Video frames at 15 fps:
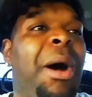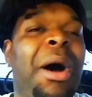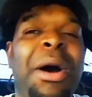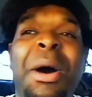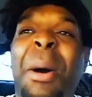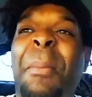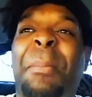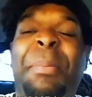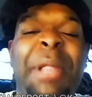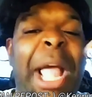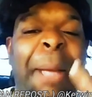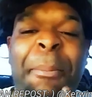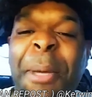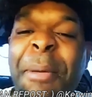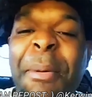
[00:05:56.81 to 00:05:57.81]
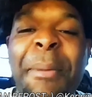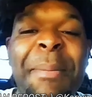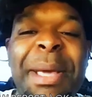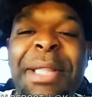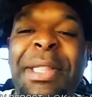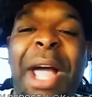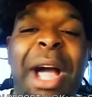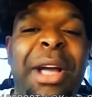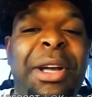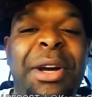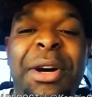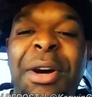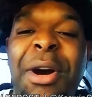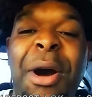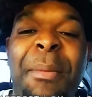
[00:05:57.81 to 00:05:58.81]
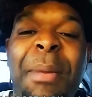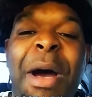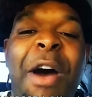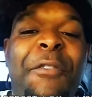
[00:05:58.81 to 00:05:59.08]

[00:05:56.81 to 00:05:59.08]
blackpeoplemeet.com,